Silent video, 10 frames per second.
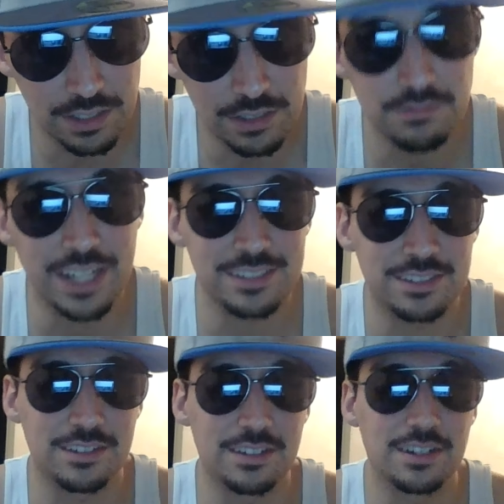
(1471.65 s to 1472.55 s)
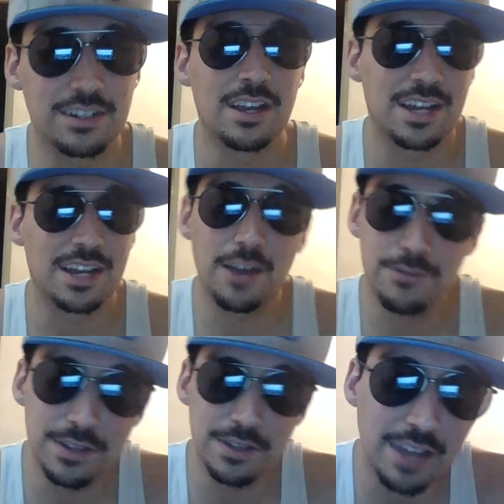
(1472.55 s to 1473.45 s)
good wrestler, and I
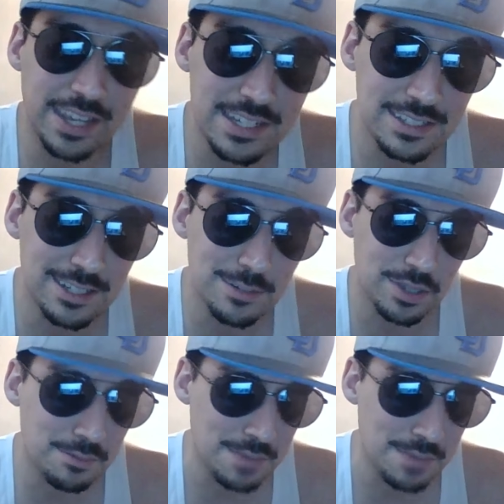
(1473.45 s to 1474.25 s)
feel like he's going to be able to